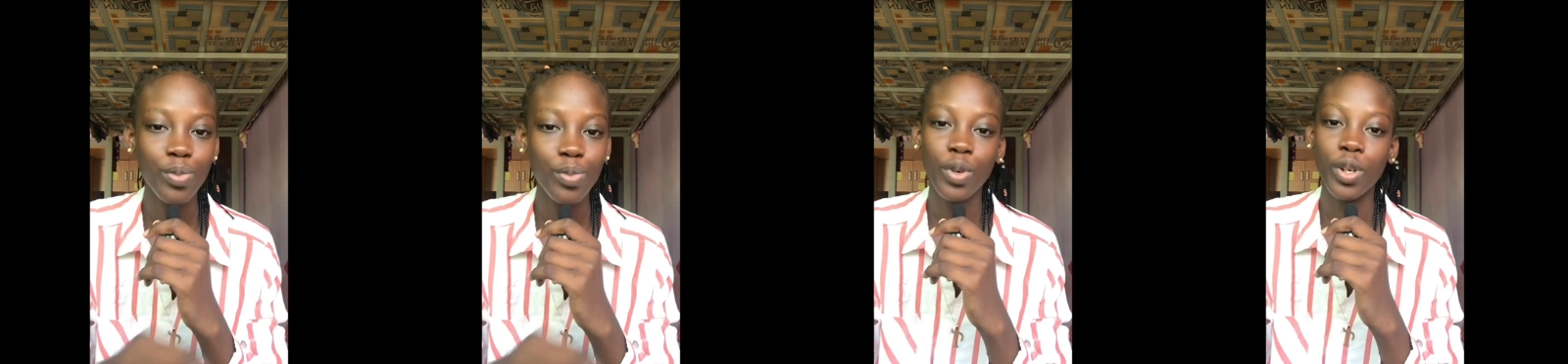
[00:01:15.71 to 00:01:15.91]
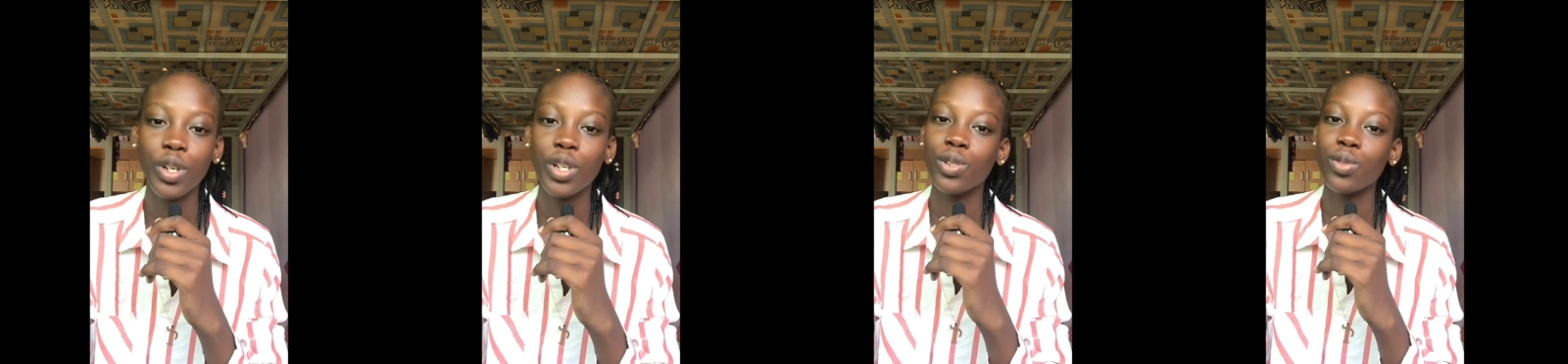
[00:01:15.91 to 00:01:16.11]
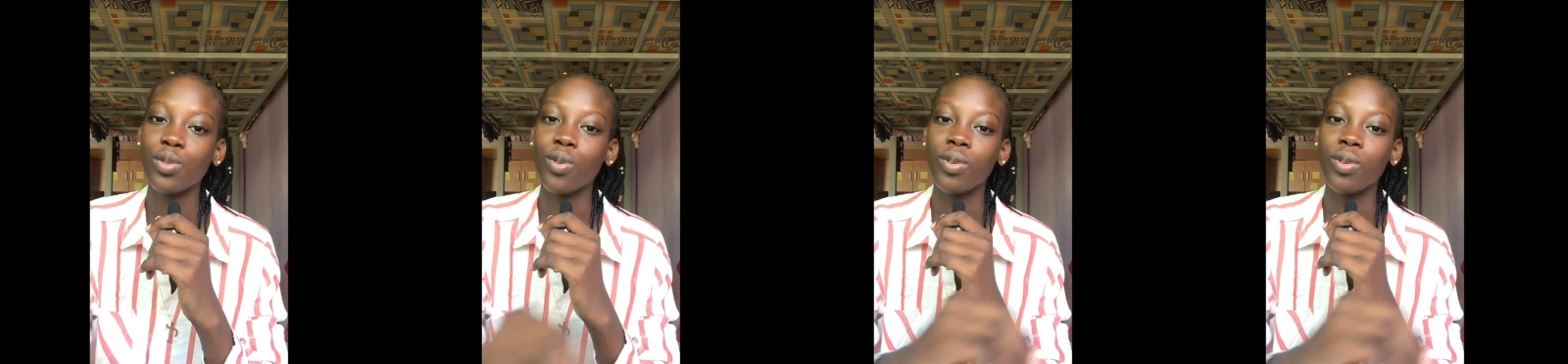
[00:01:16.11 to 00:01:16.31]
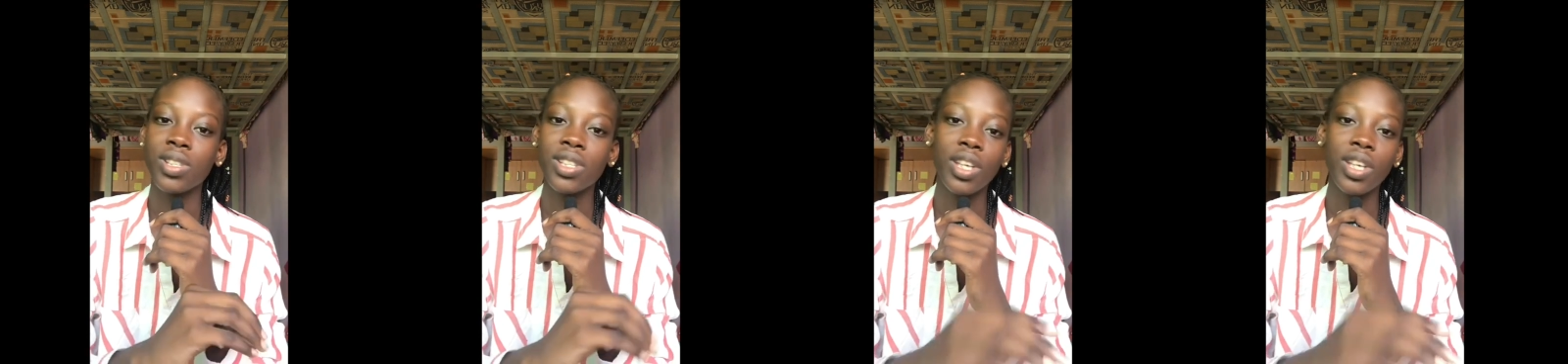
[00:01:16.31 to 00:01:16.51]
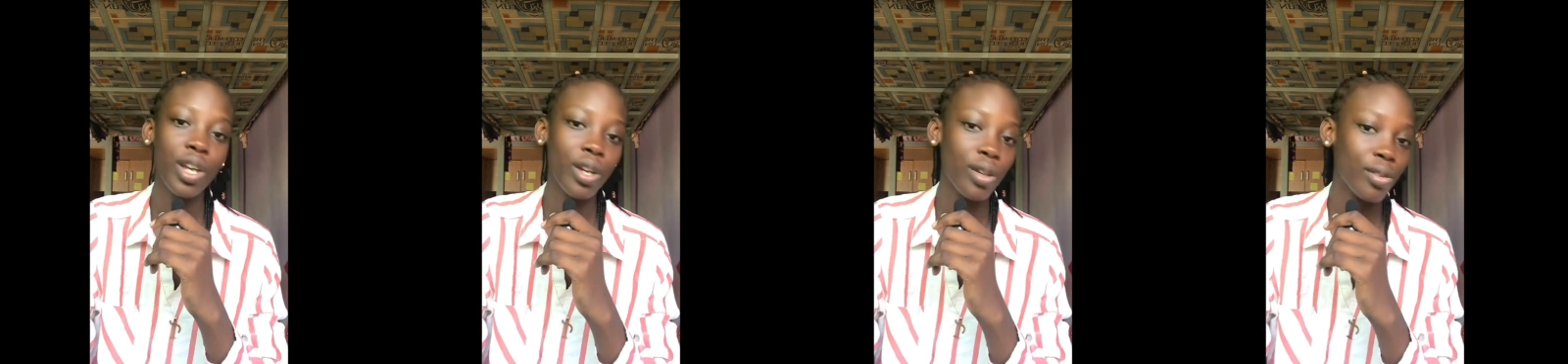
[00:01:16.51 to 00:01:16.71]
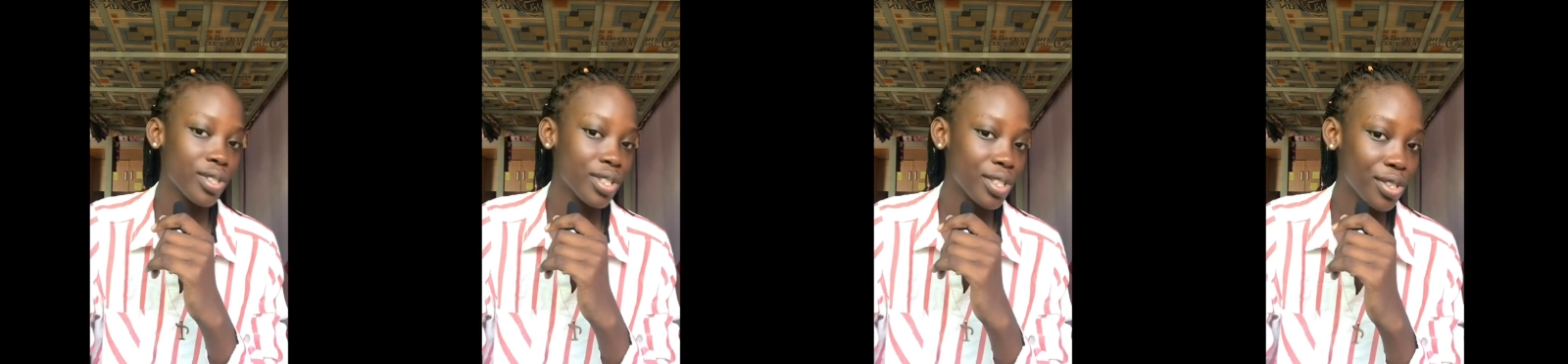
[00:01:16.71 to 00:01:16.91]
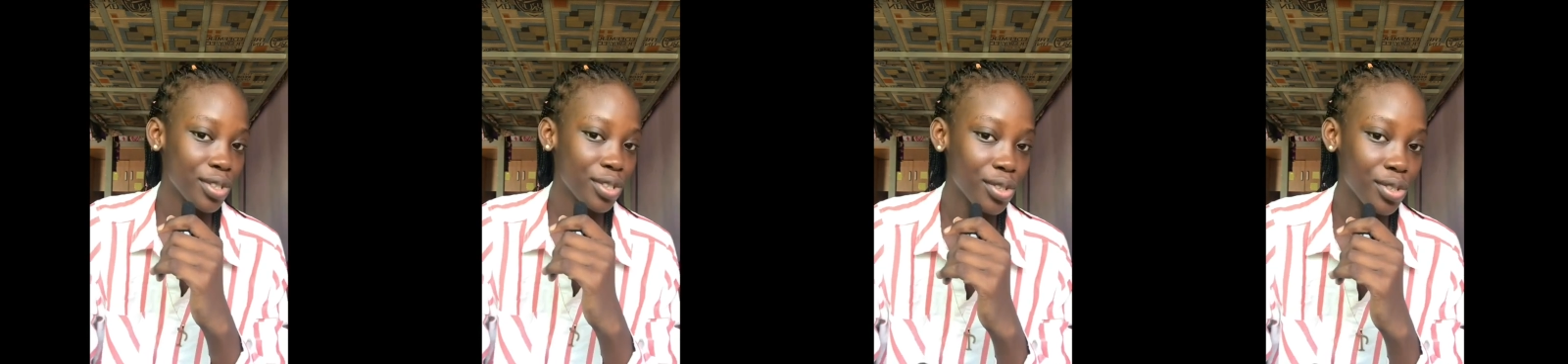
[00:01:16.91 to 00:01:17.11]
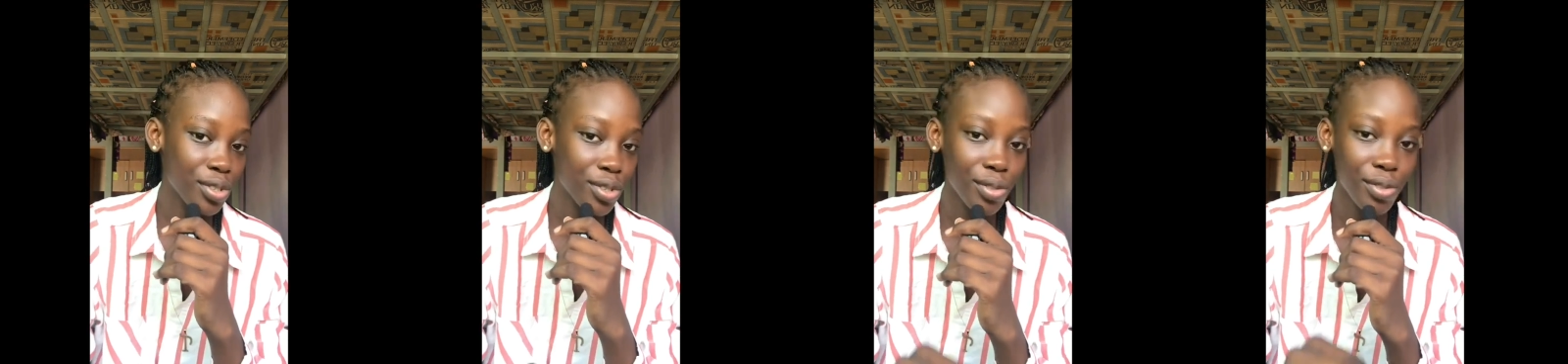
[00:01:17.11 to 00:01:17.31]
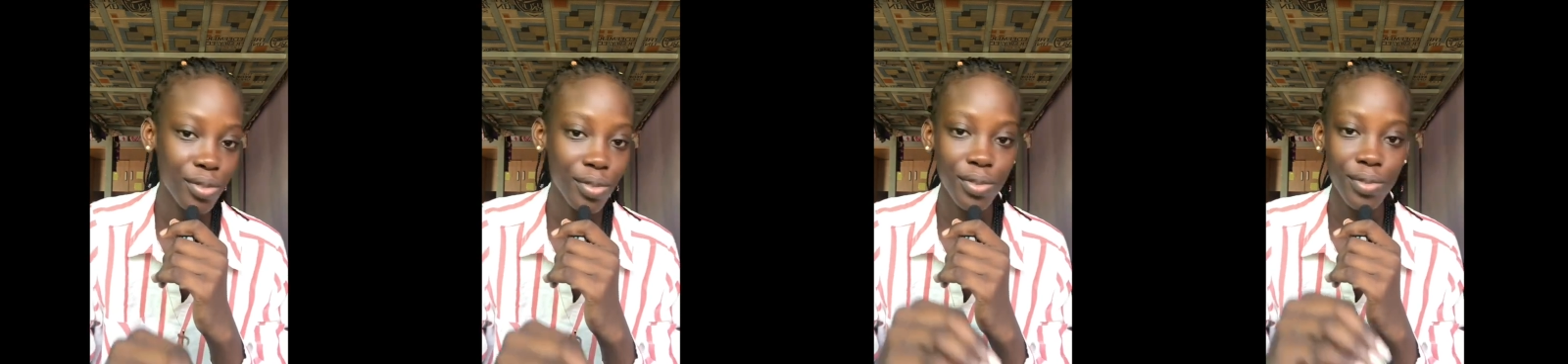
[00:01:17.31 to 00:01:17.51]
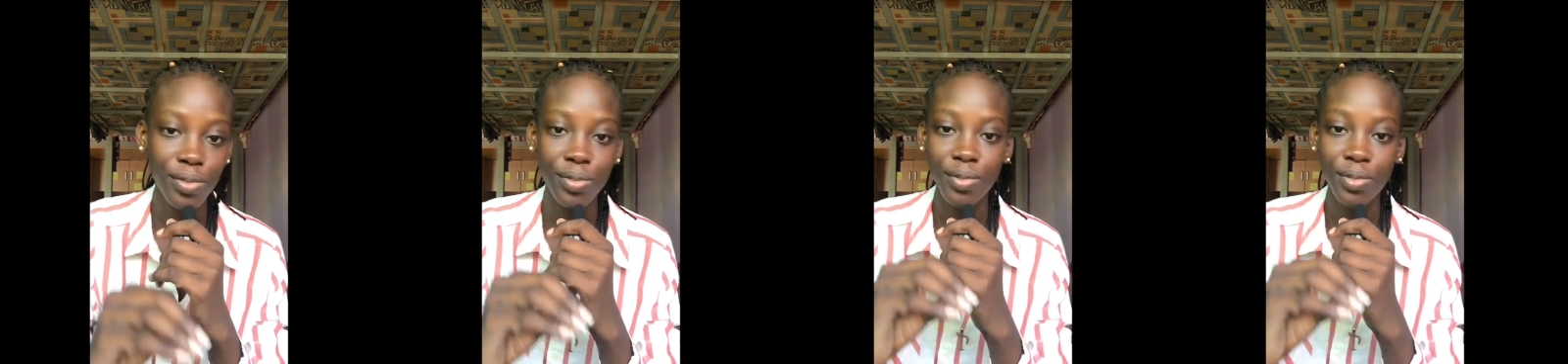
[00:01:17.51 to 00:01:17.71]
boy talks, health
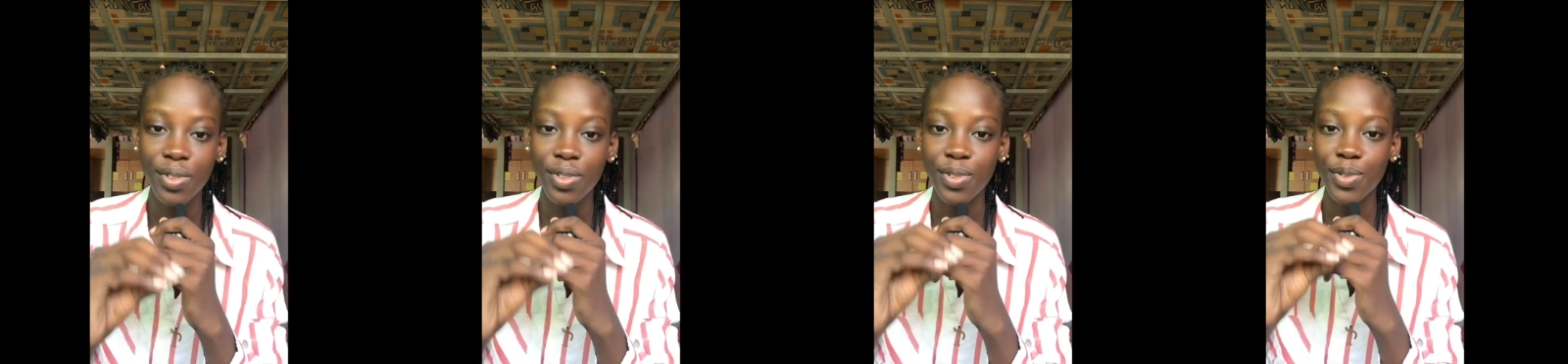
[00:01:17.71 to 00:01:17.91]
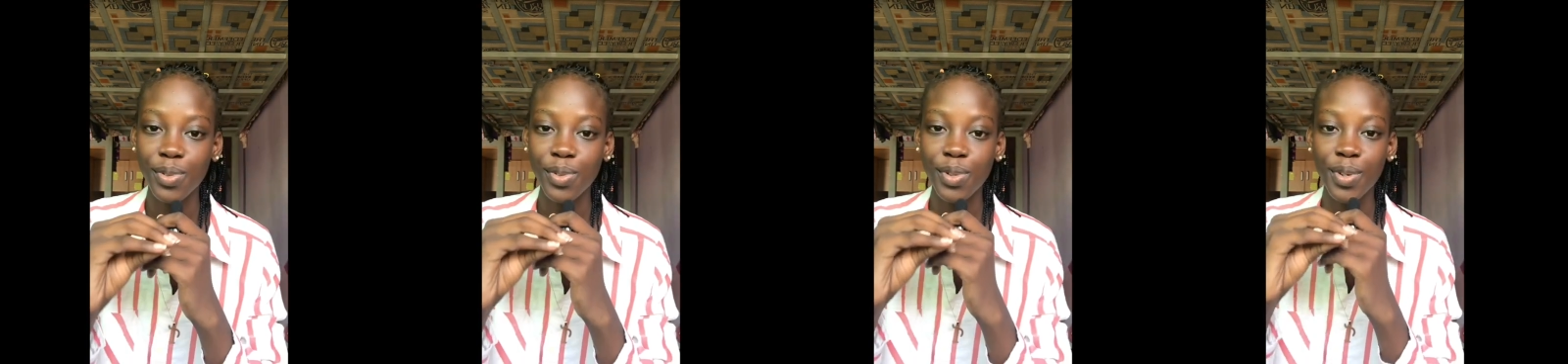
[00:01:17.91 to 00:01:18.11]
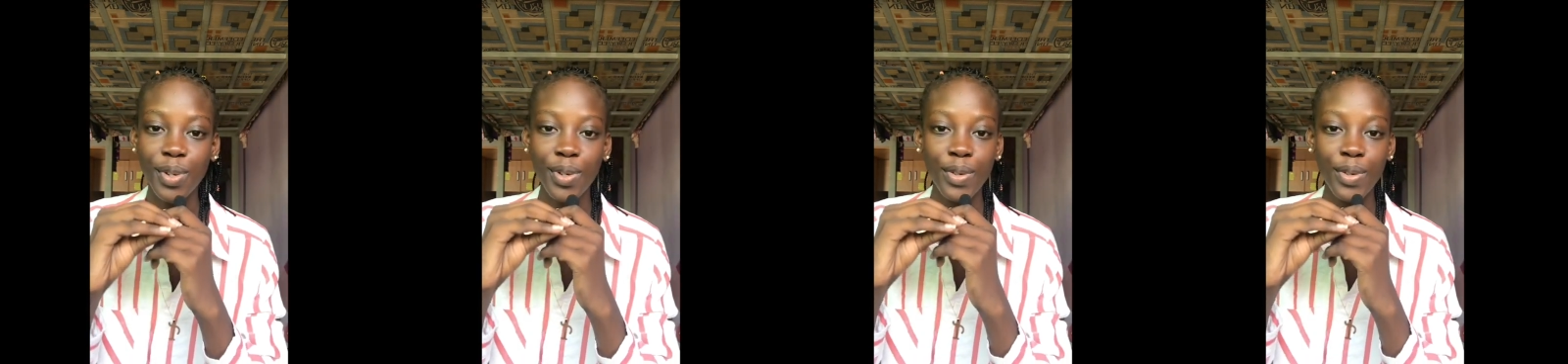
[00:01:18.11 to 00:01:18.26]
issues,